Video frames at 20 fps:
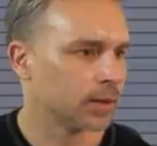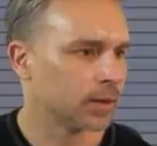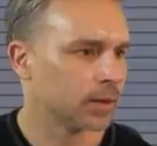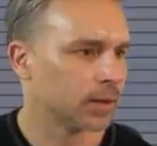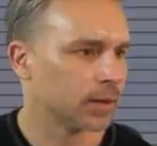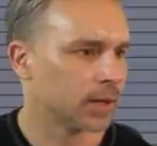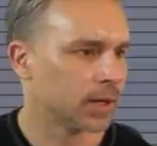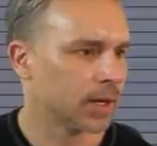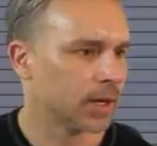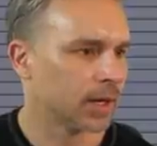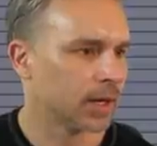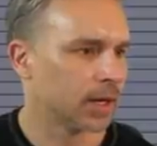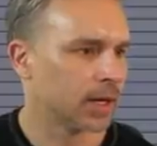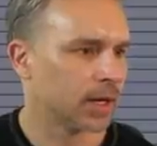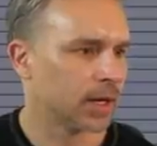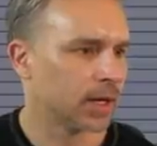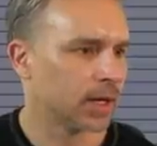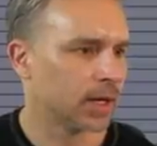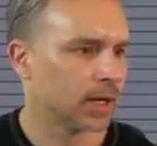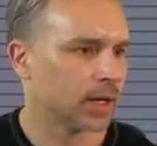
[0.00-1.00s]

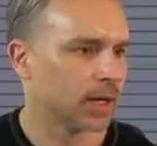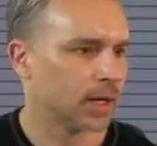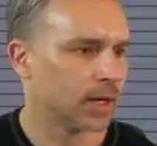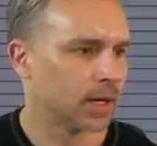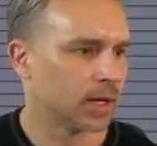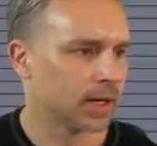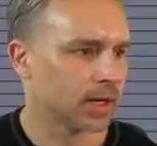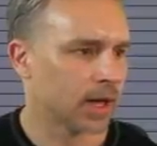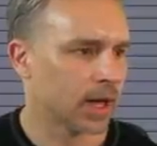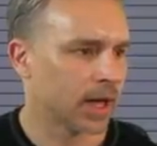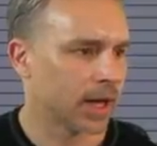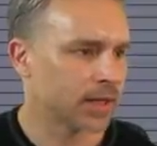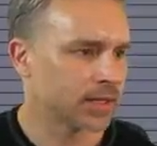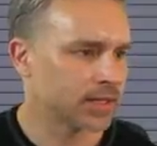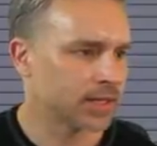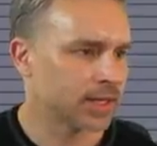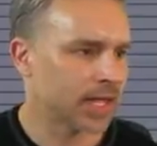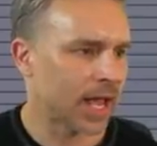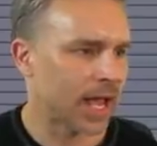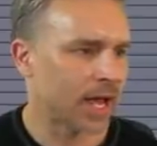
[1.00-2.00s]
Uh, Kai's
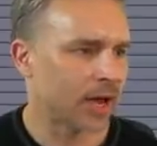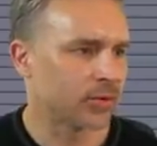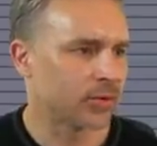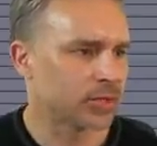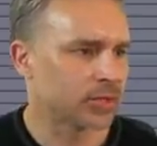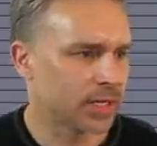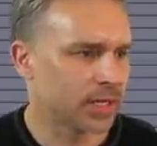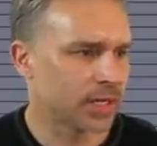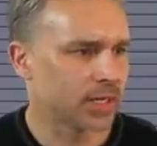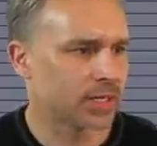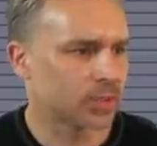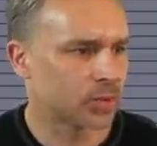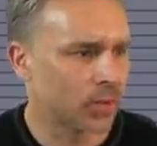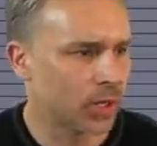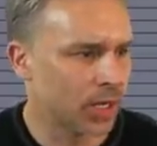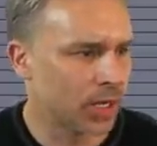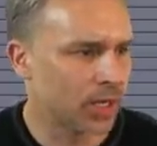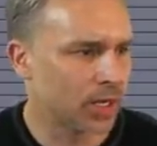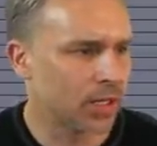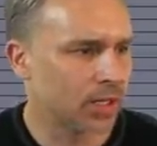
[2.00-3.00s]
in the house as
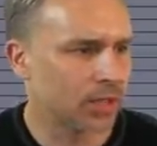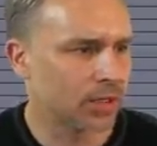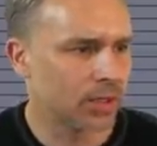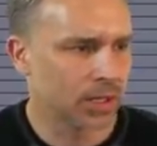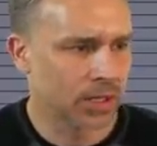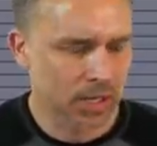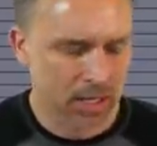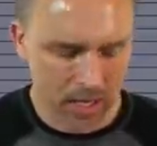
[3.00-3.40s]
well.